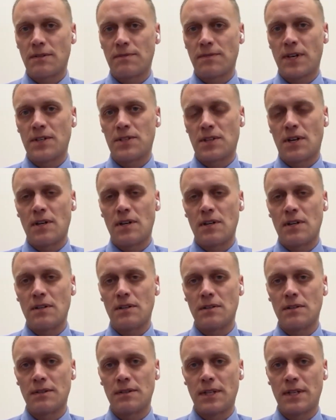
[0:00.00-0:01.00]
to face
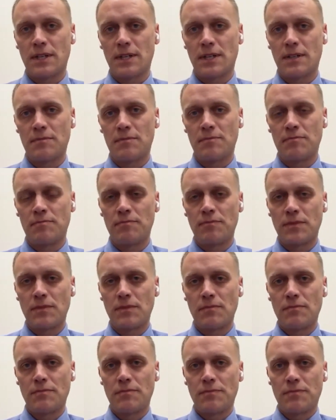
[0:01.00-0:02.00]
all
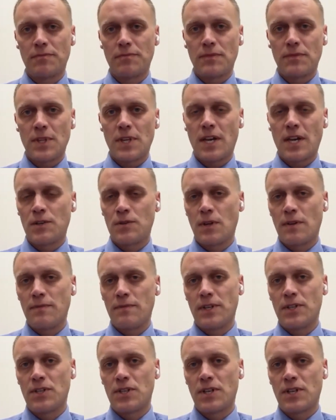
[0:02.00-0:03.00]

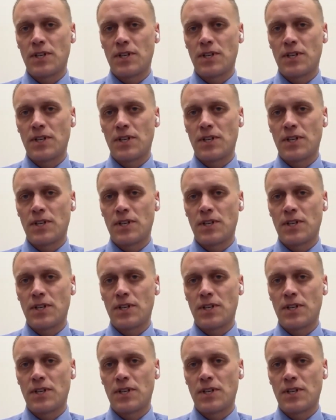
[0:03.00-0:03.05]
K-12